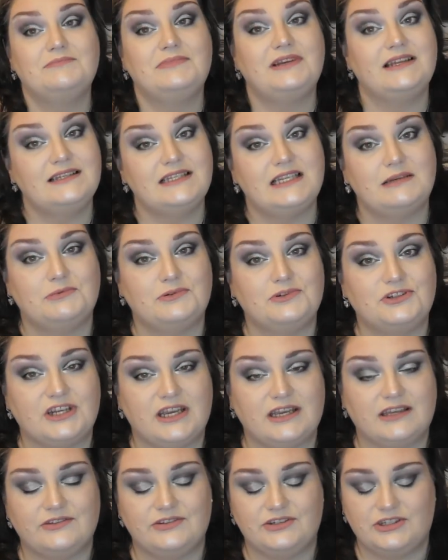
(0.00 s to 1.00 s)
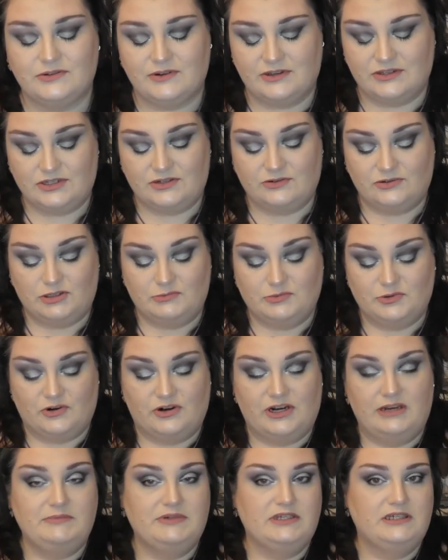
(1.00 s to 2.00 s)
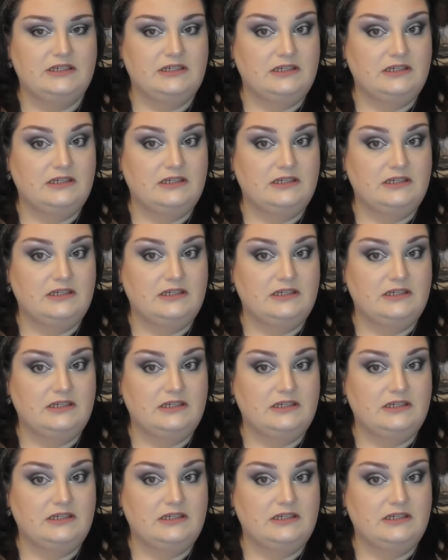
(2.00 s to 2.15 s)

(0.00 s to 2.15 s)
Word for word: please double check that you are still subscribed,